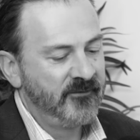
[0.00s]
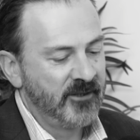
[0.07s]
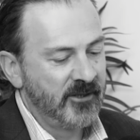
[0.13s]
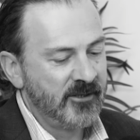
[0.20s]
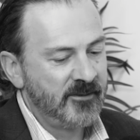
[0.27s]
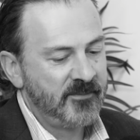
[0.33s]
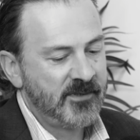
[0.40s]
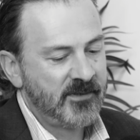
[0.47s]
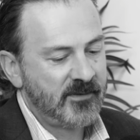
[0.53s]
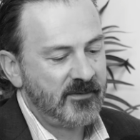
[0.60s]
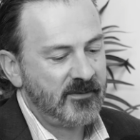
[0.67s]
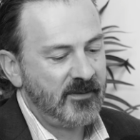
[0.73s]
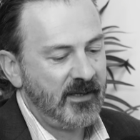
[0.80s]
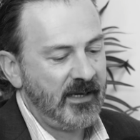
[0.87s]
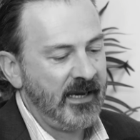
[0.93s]
in Philips
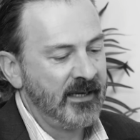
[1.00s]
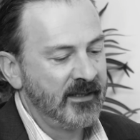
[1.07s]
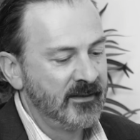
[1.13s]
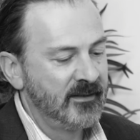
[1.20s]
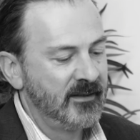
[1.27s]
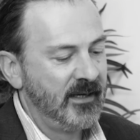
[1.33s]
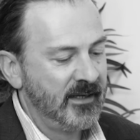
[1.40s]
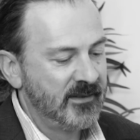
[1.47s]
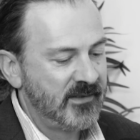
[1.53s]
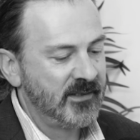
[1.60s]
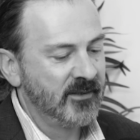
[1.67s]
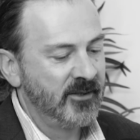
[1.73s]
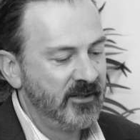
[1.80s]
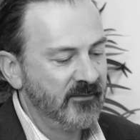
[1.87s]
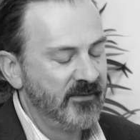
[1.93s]
and and
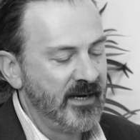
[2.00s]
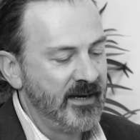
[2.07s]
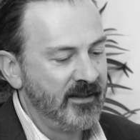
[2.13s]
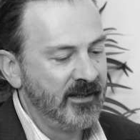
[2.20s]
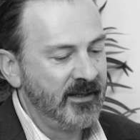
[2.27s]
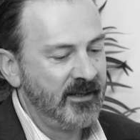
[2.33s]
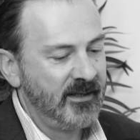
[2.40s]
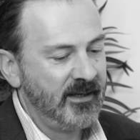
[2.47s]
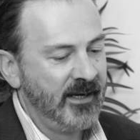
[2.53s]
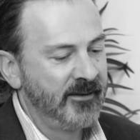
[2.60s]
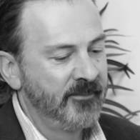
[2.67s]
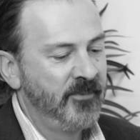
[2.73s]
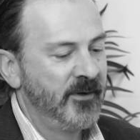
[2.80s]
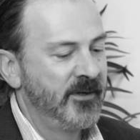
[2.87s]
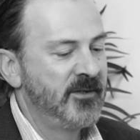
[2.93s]
Silicon Valley
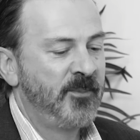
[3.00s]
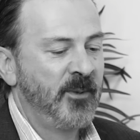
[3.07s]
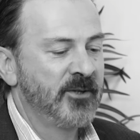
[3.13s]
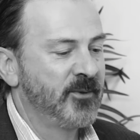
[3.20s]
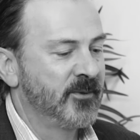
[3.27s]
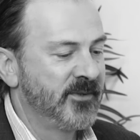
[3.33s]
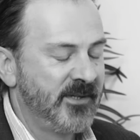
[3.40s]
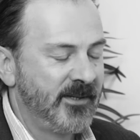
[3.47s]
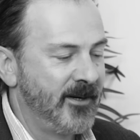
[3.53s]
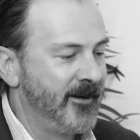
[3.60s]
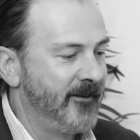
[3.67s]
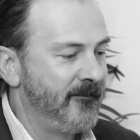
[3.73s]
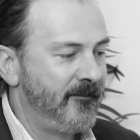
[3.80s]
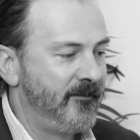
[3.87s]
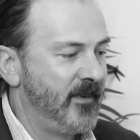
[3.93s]
at a pretty special
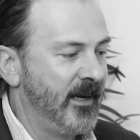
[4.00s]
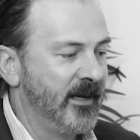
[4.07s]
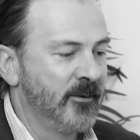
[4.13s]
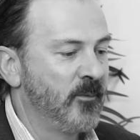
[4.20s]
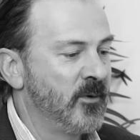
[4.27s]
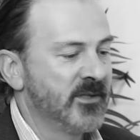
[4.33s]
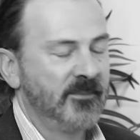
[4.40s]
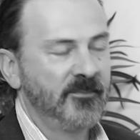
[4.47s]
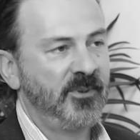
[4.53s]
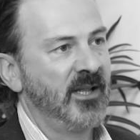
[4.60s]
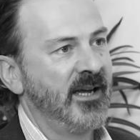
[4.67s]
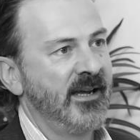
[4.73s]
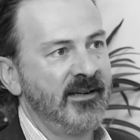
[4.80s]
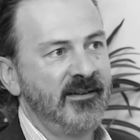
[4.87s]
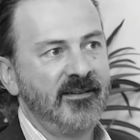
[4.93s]
time, and it wasn't
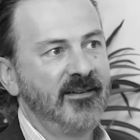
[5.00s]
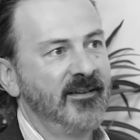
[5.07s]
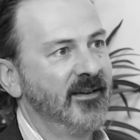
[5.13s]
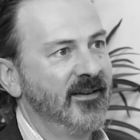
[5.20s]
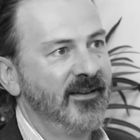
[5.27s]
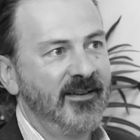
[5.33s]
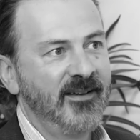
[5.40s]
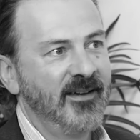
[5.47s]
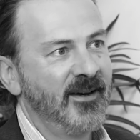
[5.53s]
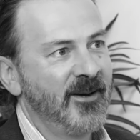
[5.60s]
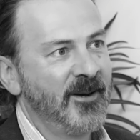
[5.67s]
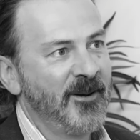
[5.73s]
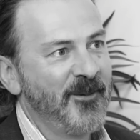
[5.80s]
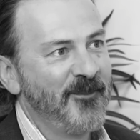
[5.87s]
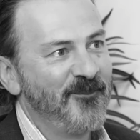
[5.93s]
planned.
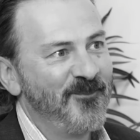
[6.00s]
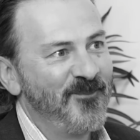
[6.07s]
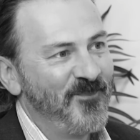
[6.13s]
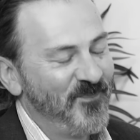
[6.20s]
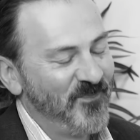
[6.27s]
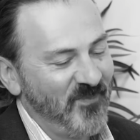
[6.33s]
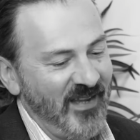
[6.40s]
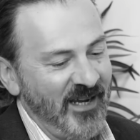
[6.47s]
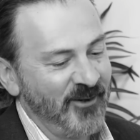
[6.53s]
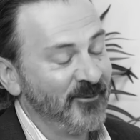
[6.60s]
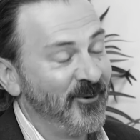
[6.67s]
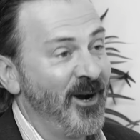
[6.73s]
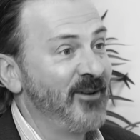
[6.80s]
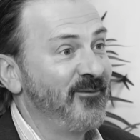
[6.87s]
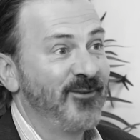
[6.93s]
Um, and
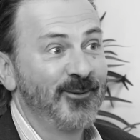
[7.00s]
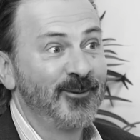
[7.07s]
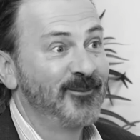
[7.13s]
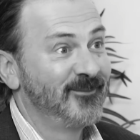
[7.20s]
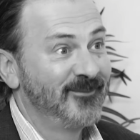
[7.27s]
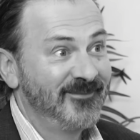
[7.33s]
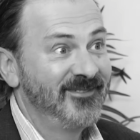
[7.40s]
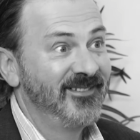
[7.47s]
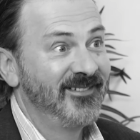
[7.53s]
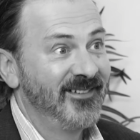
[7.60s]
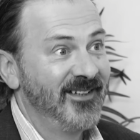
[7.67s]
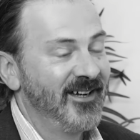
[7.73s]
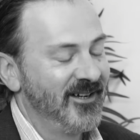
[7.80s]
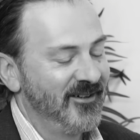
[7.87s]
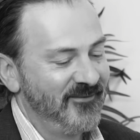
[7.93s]
I'm grateful
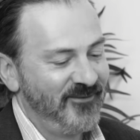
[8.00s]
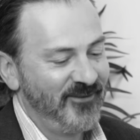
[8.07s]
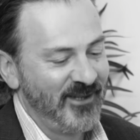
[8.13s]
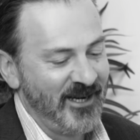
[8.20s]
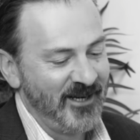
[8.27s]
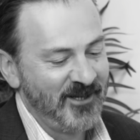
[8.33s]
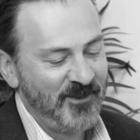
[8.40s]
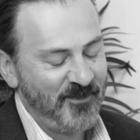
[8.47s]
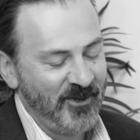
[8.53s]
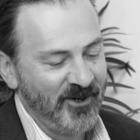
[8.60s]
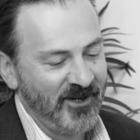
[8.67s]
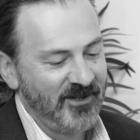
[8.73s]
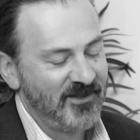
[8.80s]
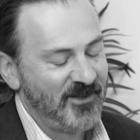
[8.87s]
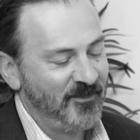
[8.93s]
um, for that
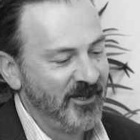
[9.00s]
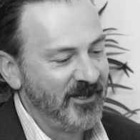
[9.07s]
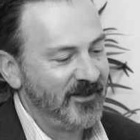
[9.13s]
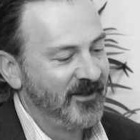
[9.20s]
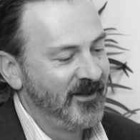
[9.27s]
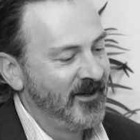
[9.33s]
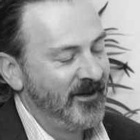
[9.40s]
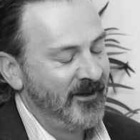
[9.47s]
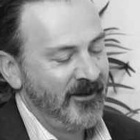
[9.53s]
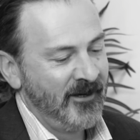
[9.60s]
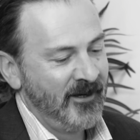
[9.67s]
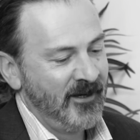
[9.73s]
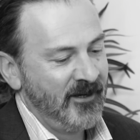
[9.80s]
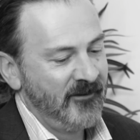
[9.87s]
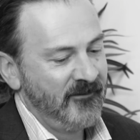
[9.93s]
experience. But
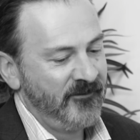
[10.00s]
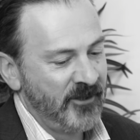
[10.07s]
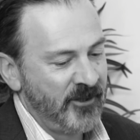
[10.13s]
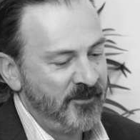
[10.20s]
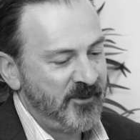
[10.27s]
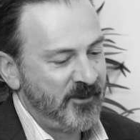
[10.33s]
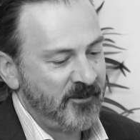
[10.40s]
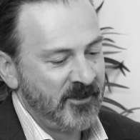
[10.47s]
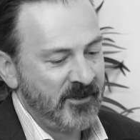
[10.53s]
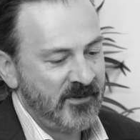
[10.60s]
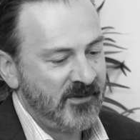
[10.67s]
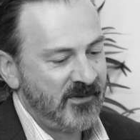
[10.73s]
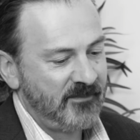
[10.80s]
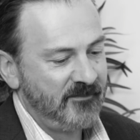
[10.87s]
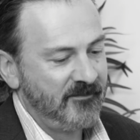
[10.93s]
Philips
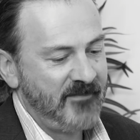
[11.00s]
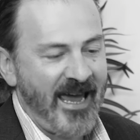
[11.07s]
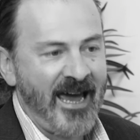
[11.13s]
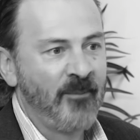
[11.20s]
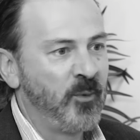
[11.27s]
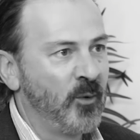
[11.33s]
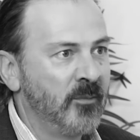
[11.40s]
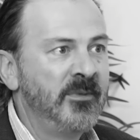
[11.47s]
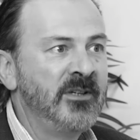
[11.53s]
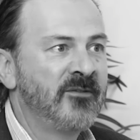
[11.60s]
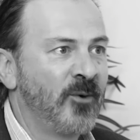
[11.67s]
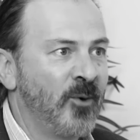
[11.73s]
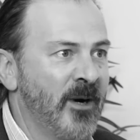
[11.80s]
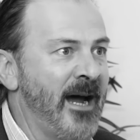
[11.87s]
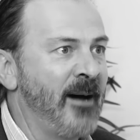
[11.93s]
was Apple
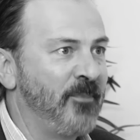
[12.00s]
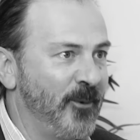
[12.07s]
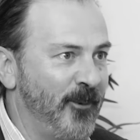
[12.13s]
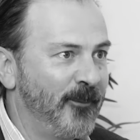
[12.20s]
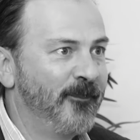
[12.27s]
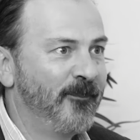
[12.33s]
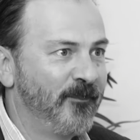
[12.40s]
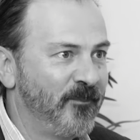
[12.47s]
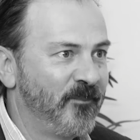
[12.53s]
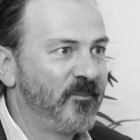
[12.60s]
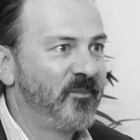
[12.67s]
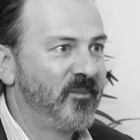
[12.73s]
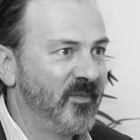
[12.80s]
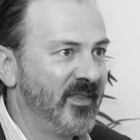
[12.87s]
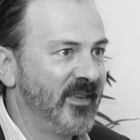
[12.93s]
before Apple.
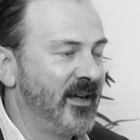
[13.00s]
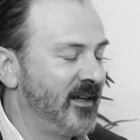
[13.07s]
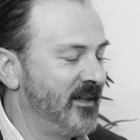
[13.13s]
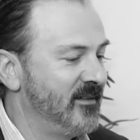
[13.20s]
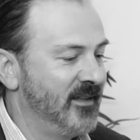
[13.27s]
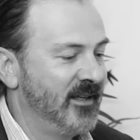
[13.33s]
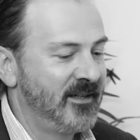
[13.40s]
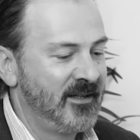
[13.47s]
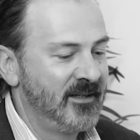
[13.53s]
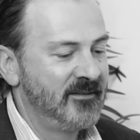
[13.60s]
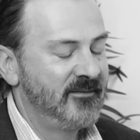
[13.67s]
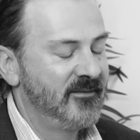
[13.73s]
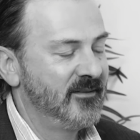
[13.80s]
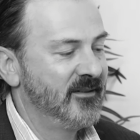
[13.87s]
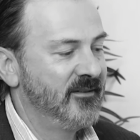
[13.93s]
They, they
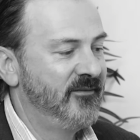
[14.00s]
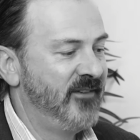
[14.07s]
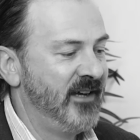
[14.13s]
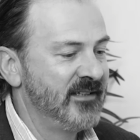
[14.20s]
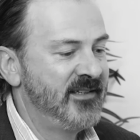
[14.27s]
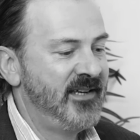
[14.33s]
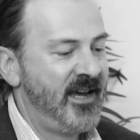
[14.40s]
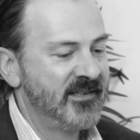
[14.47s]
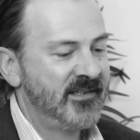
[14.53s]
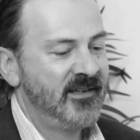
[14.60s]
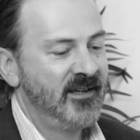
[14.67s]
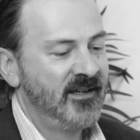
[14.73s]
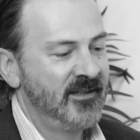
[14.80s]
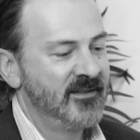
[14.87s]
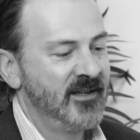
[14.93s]
did
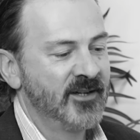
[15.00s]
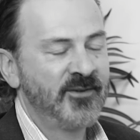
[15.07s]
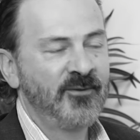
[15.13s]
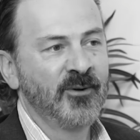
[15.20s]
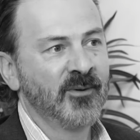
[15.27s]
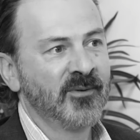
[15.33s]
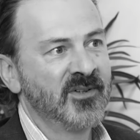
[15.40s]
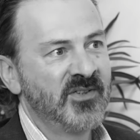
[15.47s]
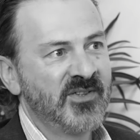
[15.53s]
fantastic industrial